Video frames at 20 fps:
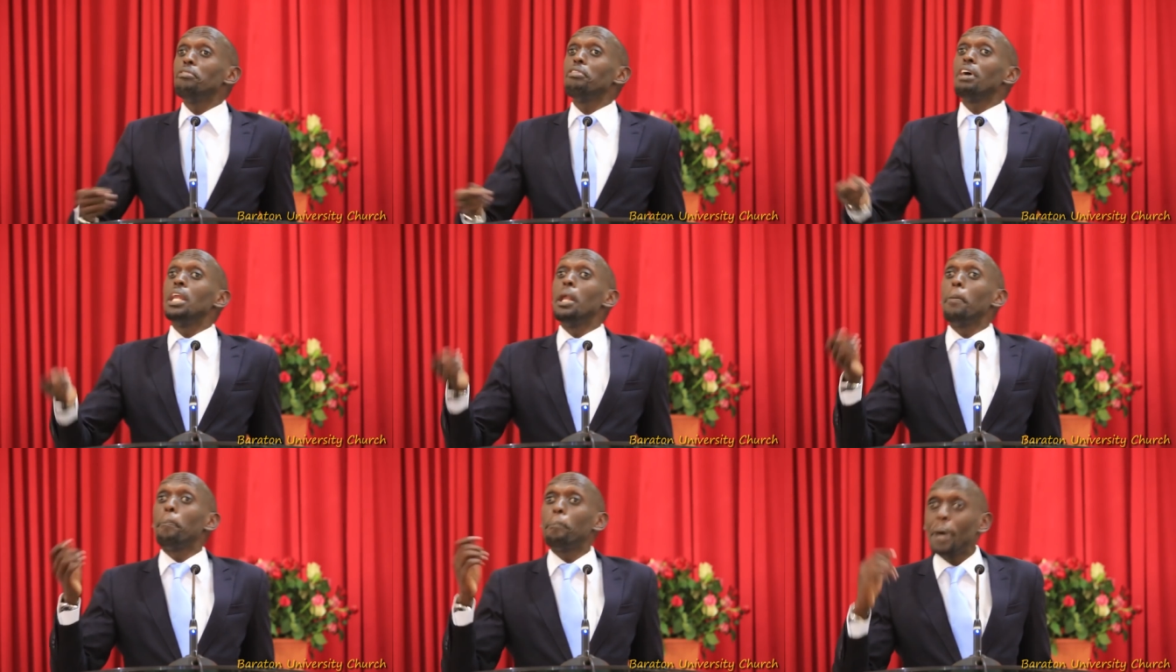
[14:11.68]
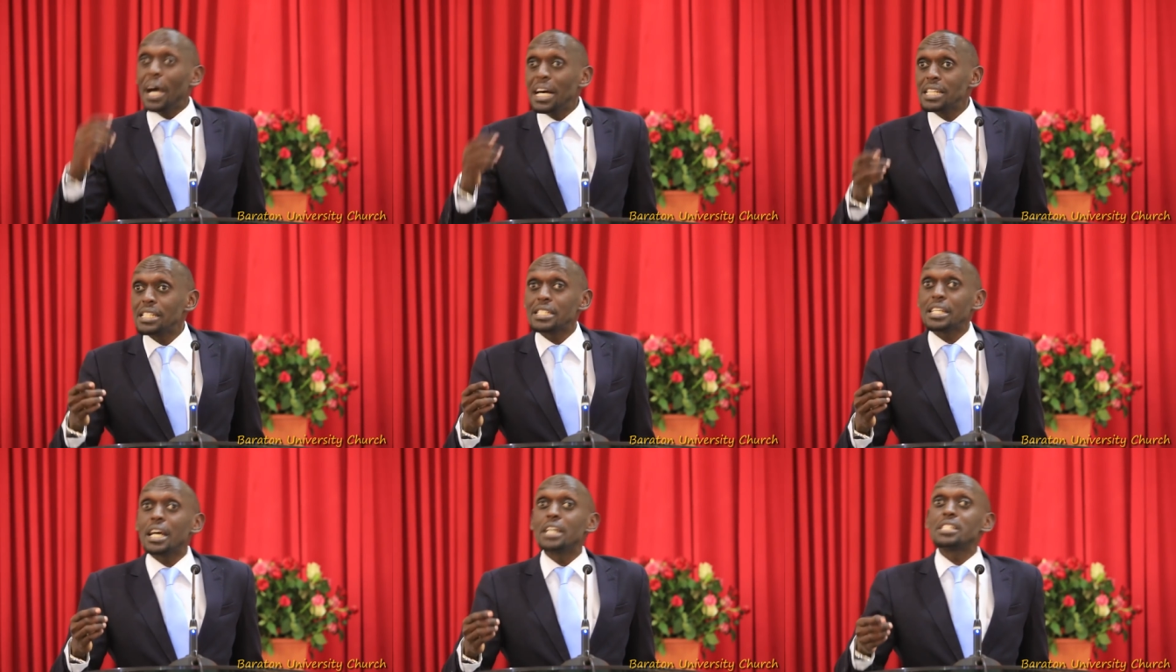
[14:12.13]
even
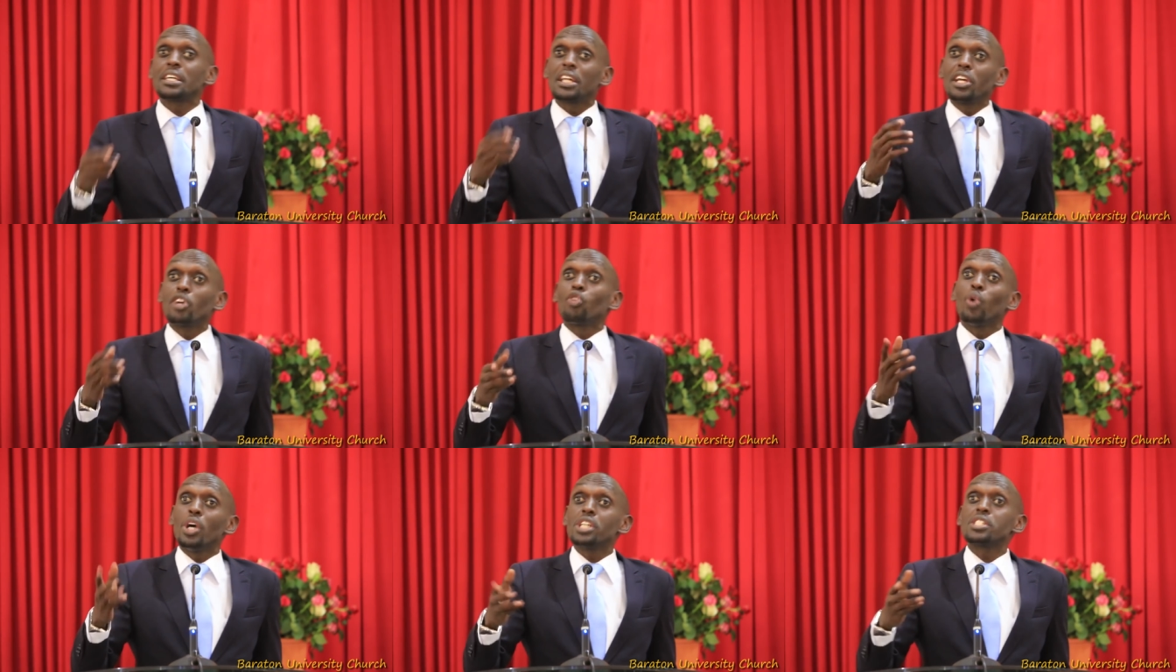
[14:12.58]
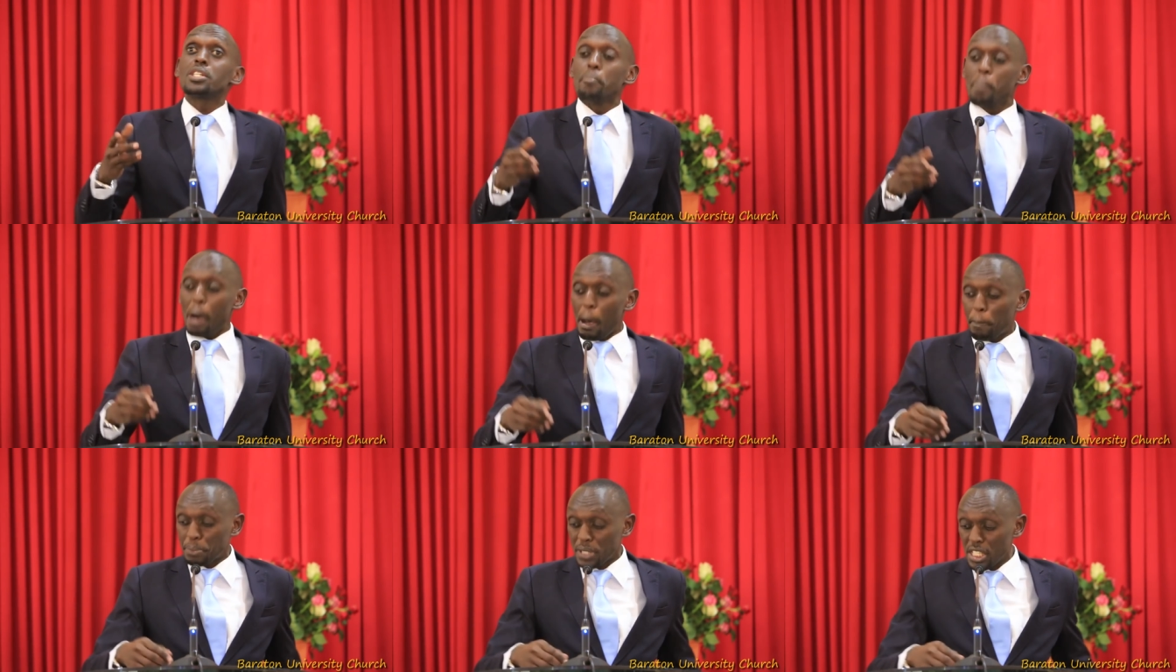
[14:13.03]
pastors
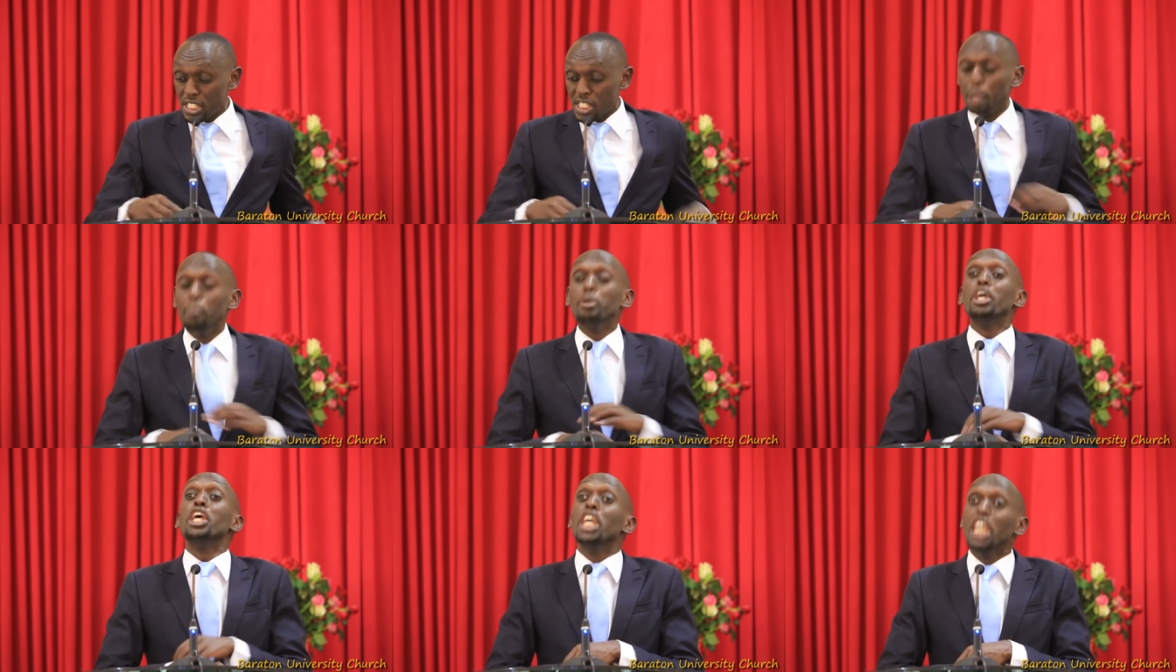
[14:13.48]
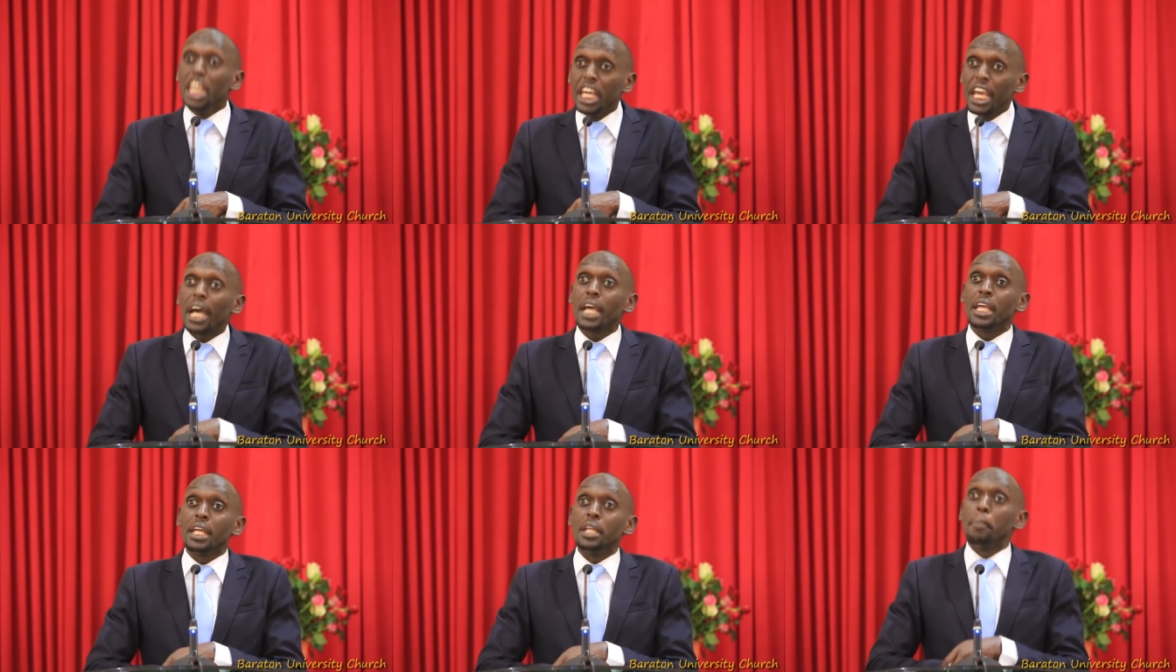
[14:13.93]
request baptism
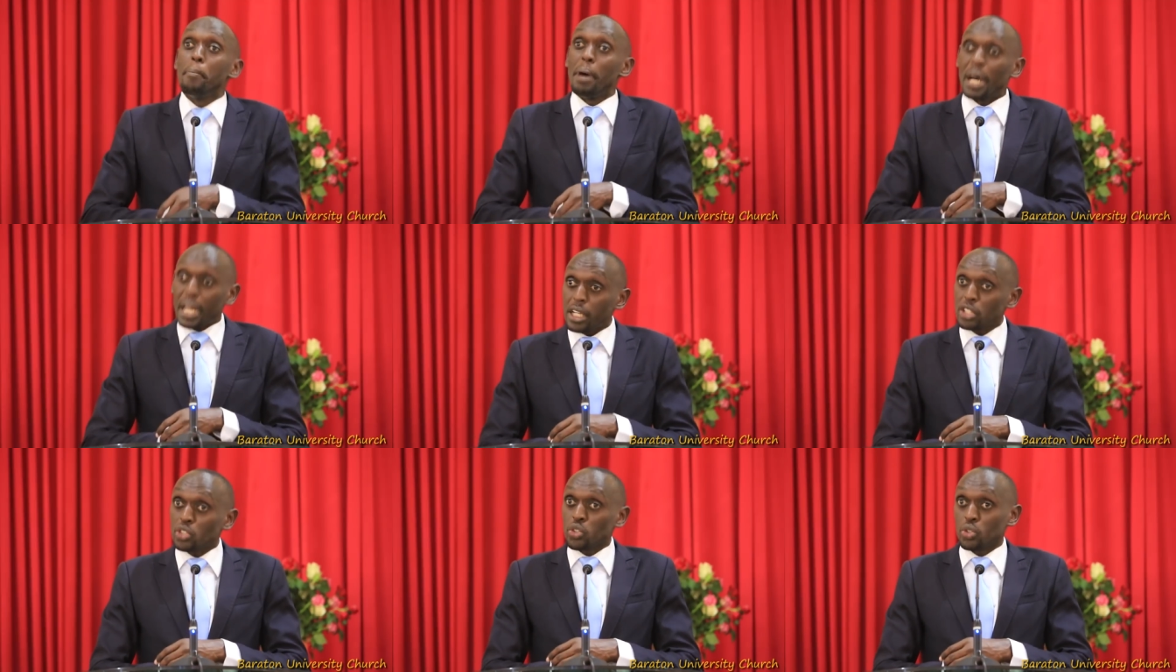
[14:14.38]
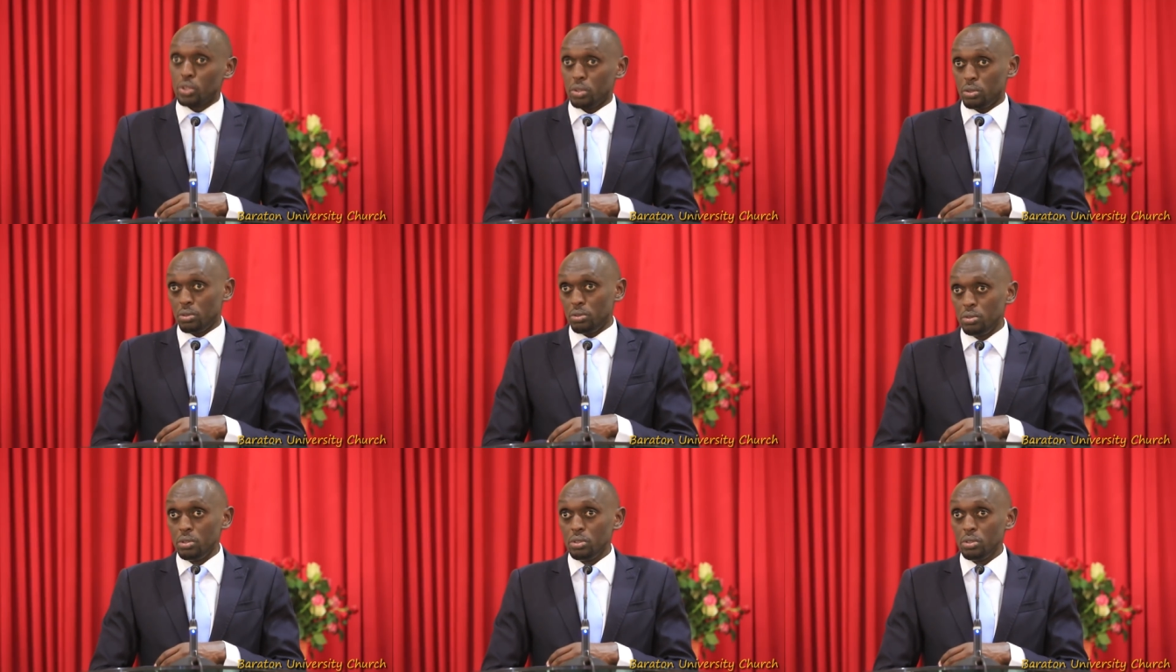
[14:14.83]
here in Baraton.